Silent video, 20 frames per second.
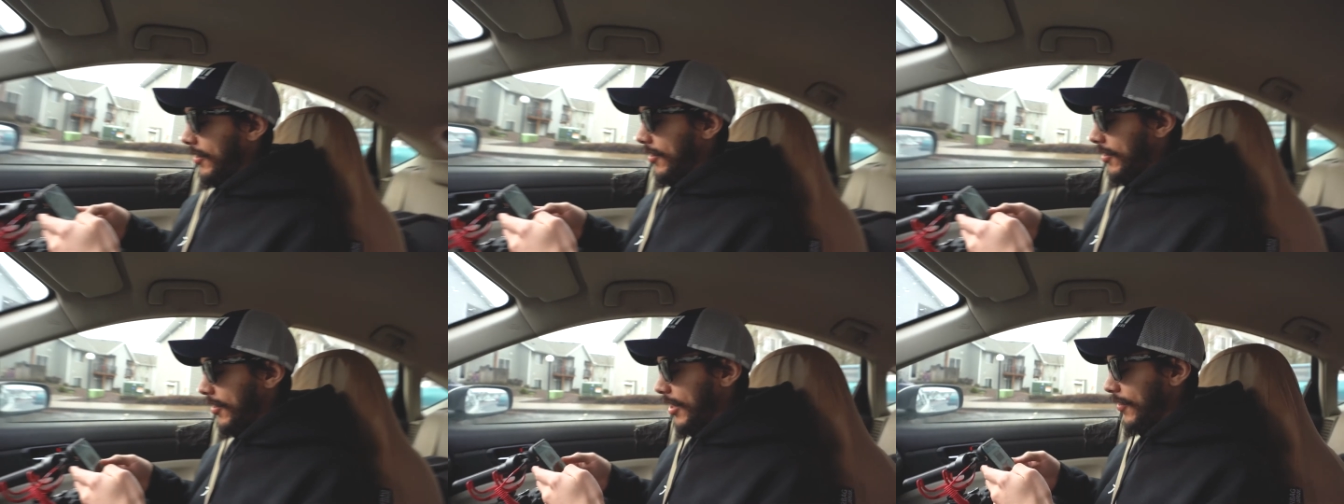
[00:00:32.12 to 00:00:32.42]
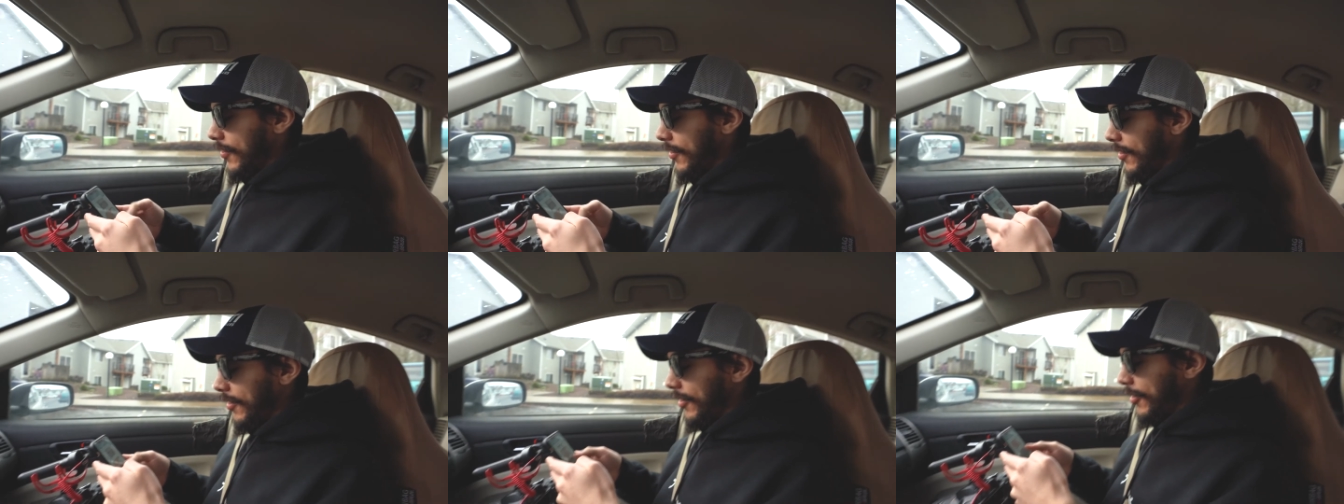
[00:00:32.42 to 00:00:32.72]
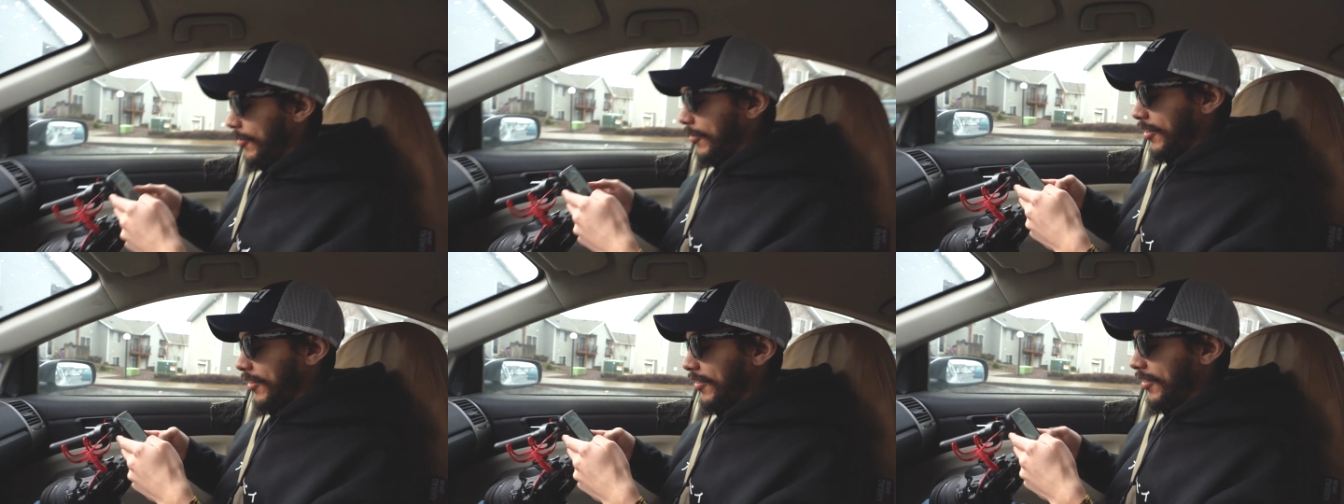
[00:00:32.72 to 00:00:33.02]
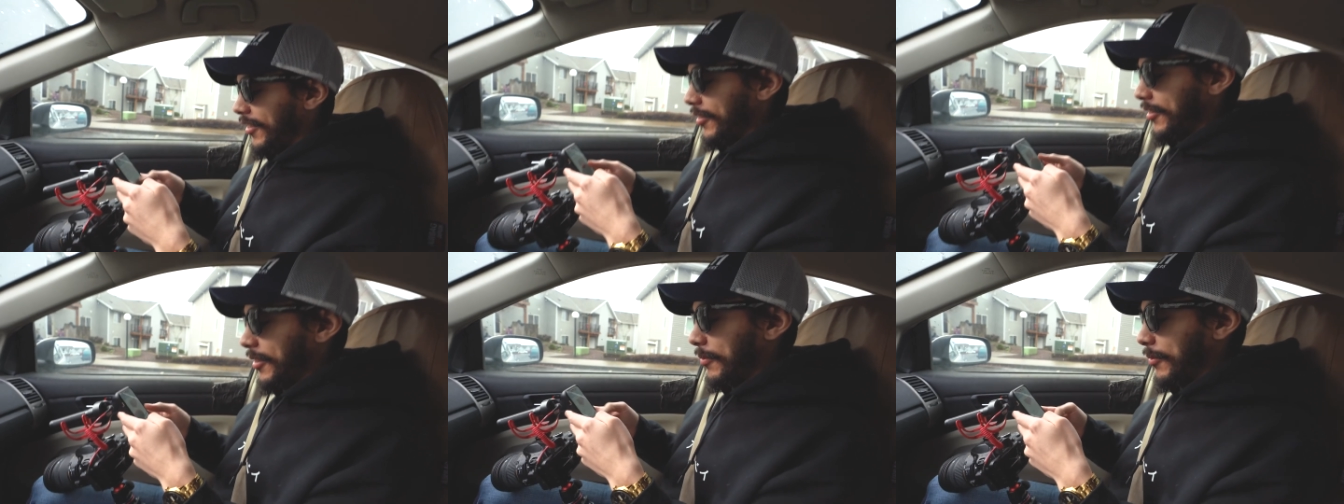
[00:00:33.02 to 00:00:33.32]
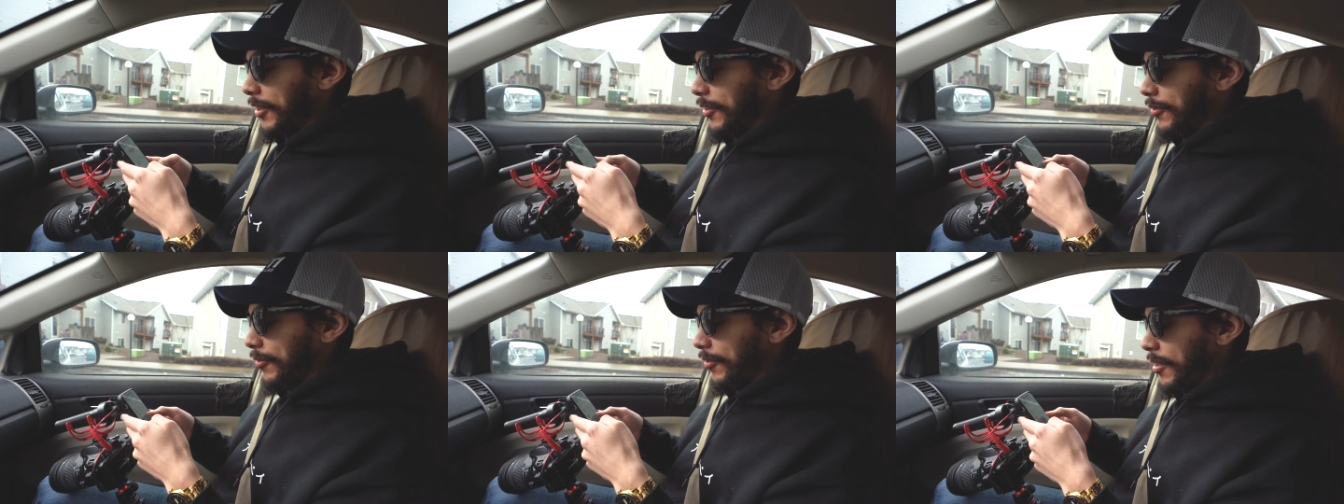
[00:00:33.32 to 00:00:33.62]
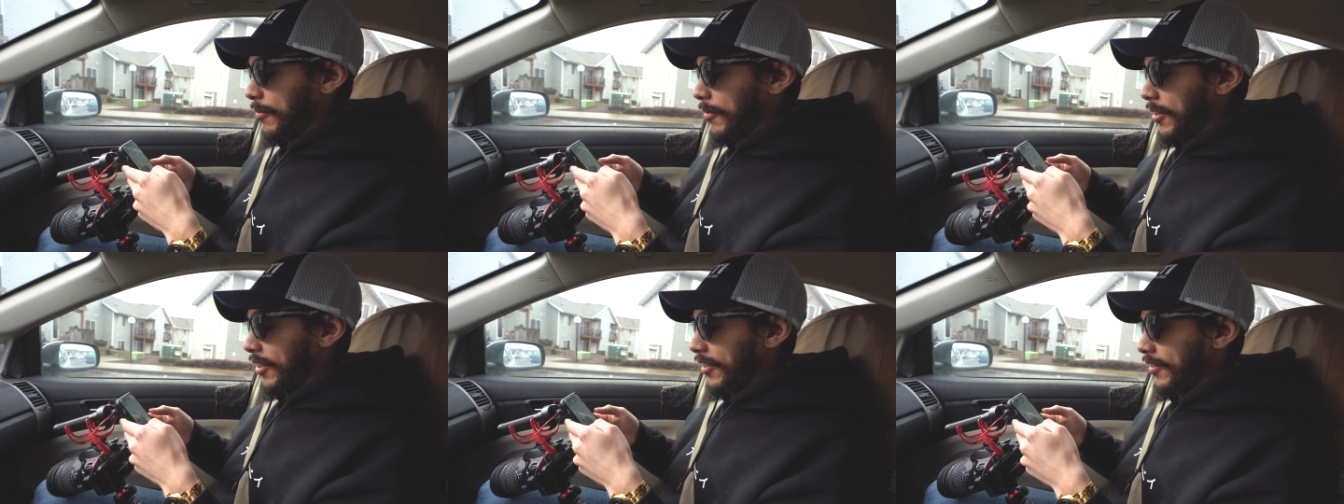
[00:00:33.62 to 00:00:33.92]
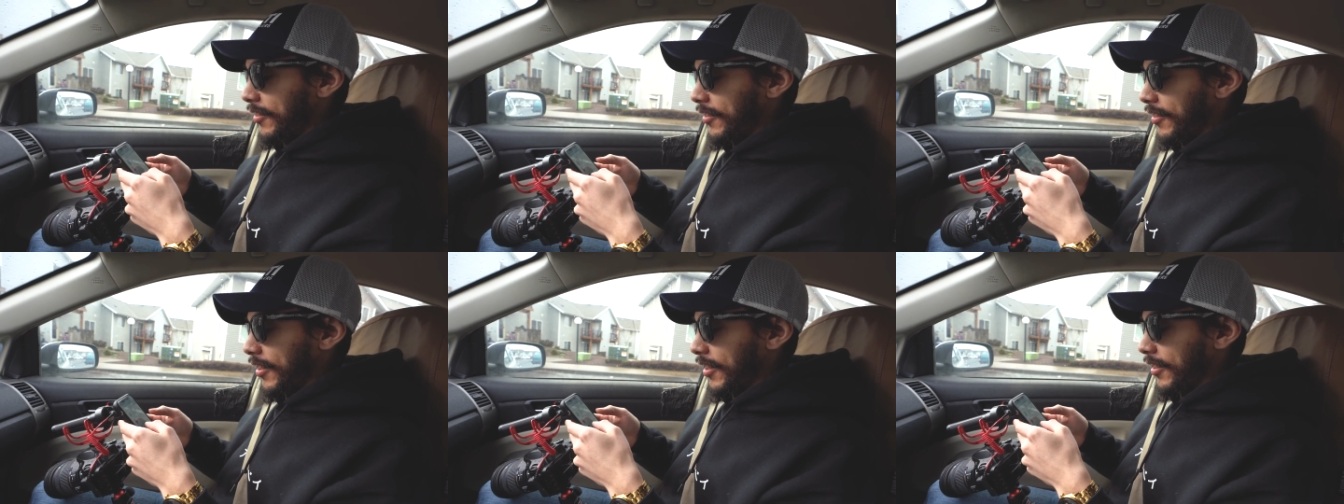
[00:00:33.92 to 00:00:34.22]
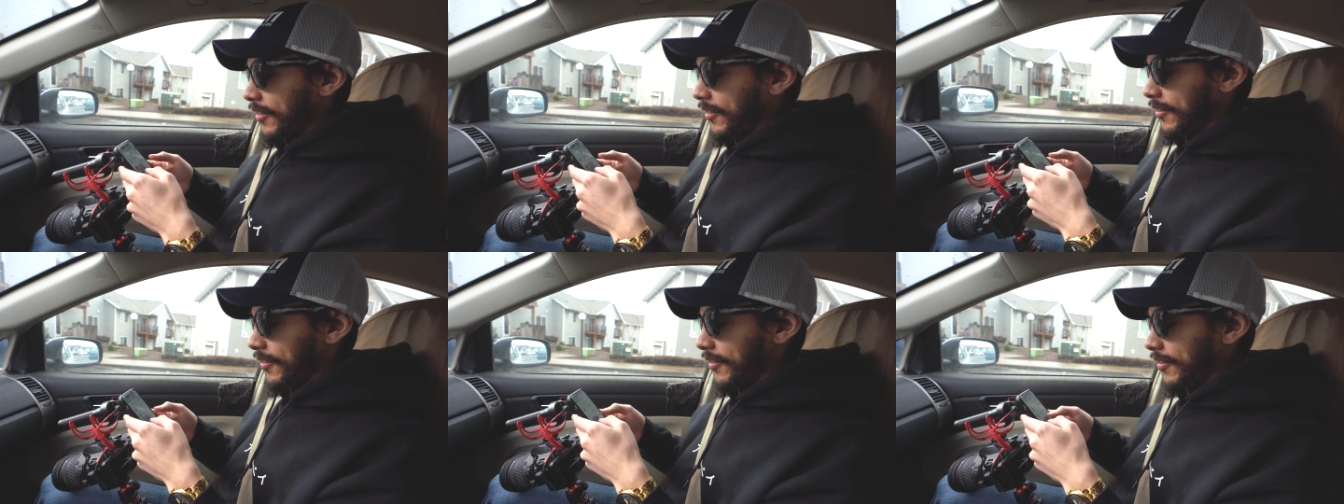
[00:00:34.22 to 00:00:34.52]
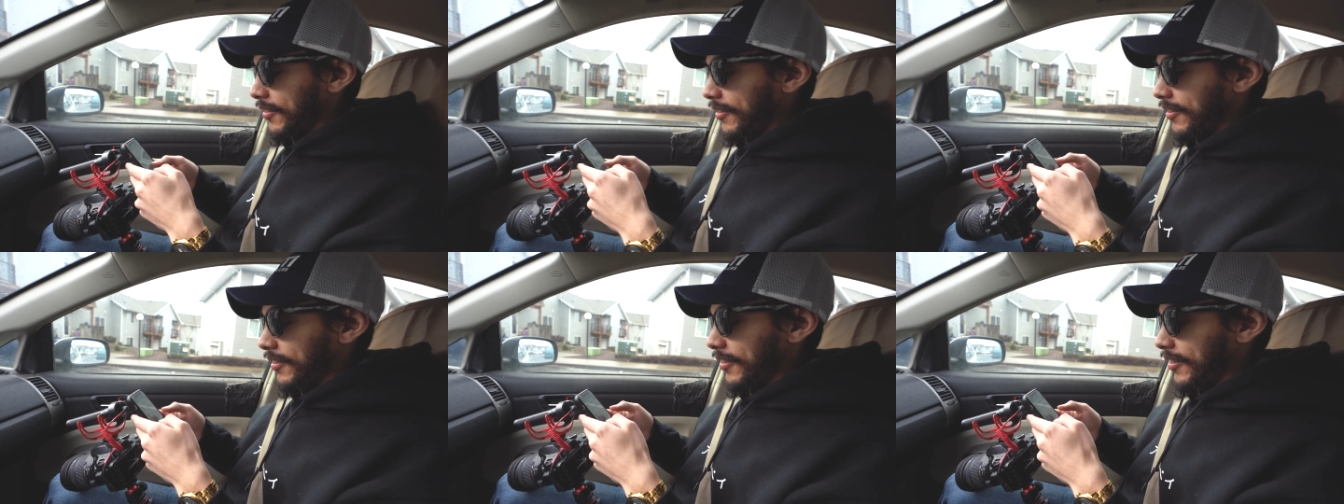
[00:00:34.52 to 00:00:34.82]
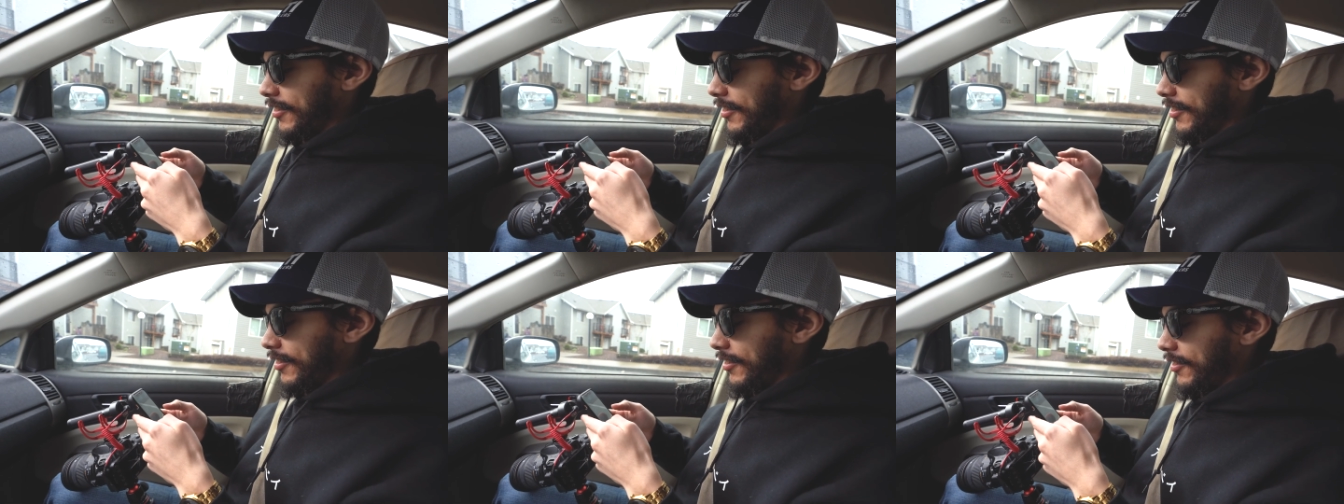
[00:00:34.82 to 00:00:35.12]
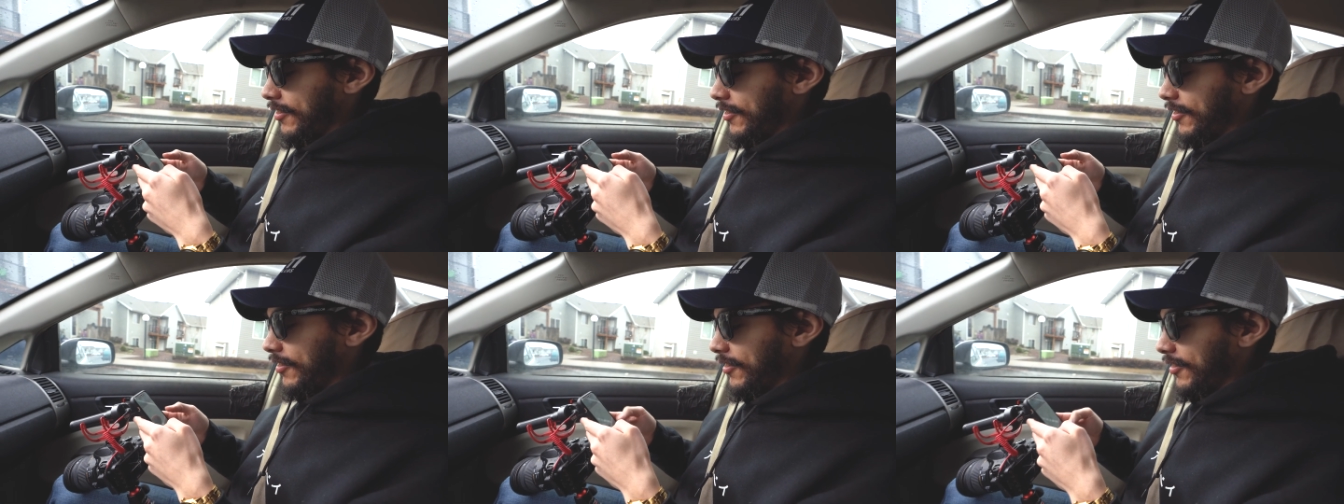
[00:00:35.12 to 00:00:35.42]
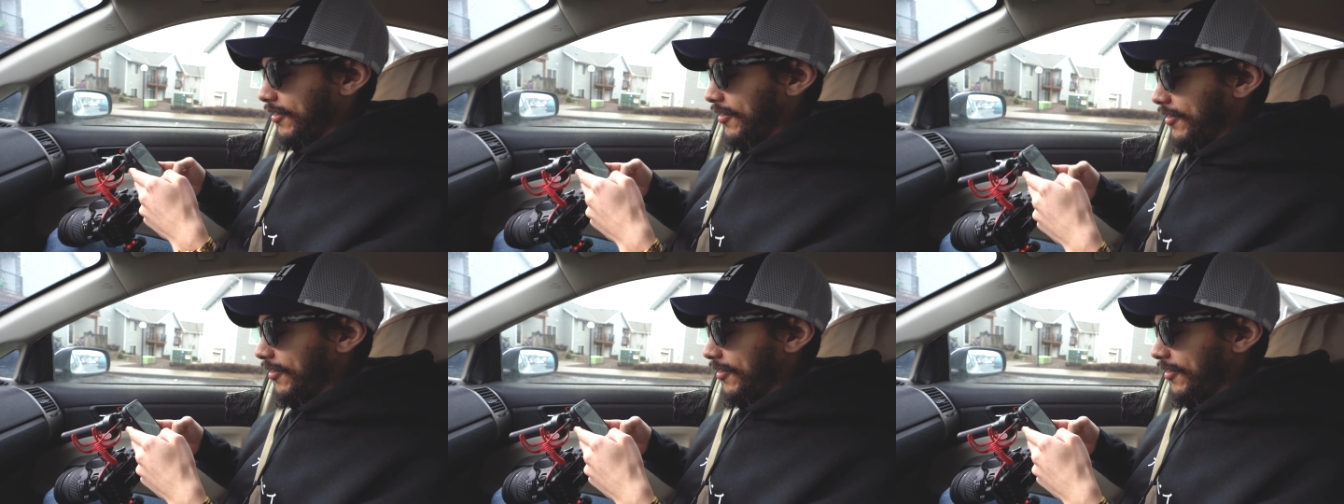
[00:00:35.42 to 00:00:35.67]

Steven, do you want to see something cool I bought yesterday? Yeah, sure. What is it?